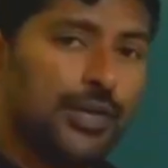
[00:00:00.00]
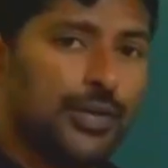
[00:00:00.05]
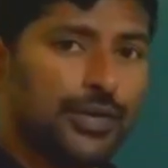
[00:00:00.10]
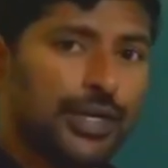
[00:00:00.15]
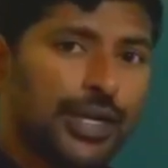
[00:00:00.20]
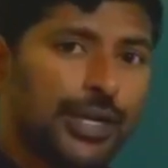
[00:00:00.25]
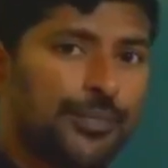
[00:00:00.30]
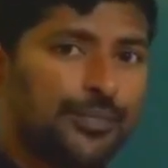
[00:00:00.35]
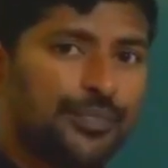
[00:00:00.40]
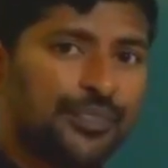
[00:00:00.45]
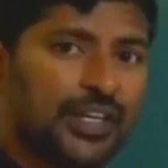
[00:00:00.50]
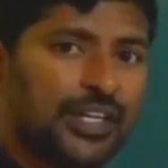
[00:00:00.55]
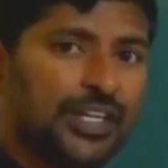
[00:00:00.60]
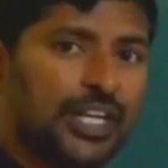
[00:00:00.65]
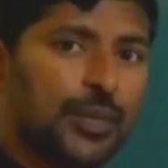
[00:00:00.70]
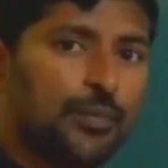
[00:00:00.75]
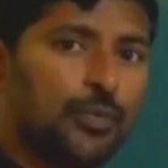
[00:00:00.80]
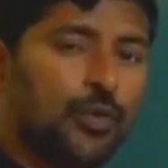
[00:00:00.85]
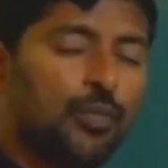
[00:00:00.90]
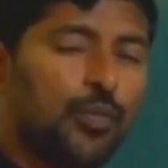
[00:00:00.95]
Okay,
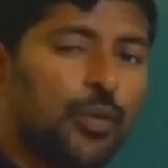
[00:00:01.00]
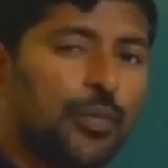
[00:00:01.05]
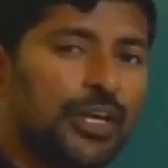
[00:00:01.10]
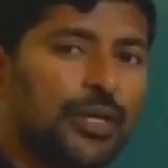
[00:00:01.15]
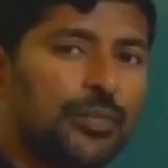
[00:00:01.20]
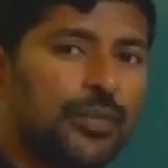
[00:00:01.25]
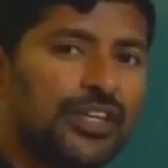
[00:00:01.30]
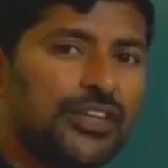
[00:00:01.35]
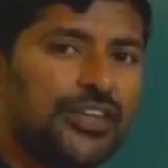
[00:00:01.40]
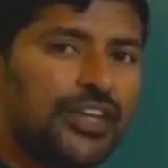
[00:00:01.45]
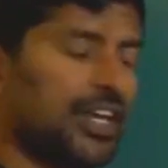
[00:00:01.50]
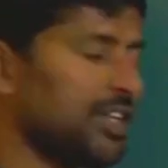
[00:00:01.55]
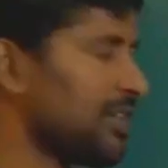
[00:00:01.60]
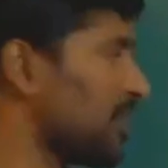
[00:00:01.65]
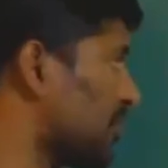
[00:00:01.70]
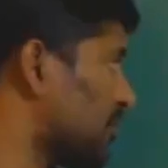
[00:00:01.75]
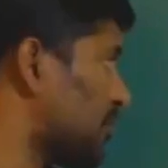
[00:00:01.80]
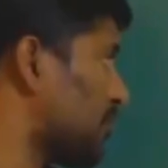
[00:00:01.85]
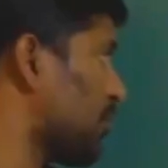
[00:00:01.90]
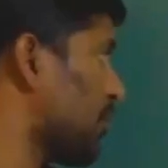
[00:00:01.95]
dipole moment may
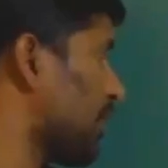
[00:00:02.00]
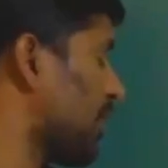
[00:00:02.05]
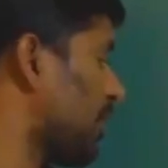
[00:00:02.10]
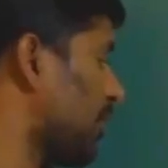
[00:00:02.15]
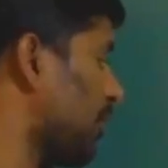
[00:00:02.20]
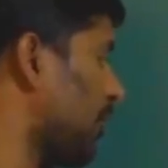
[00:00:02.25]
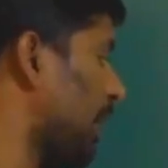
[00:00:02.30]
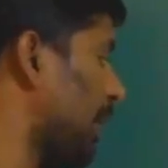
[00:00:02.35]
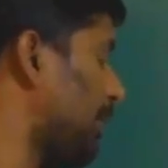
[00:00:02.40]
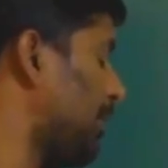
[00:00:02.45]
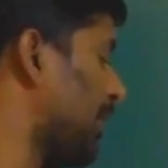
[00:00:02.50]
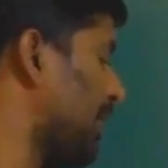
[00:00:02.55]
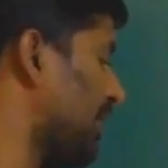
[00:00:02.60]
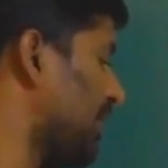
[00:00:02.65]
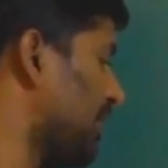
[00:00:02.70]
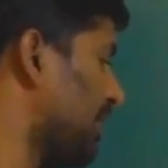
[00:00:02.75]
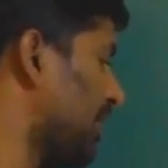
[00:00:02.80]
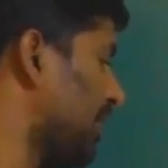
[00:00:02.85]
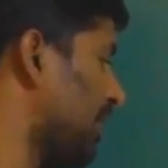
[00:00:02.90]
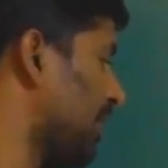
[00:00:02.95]
changes during
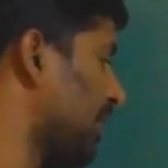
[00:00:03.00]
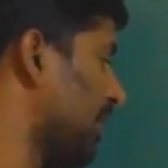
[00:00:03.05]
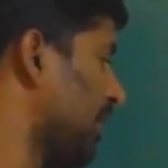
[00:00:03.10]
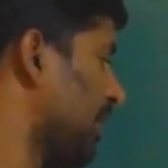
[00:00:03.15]
vibration.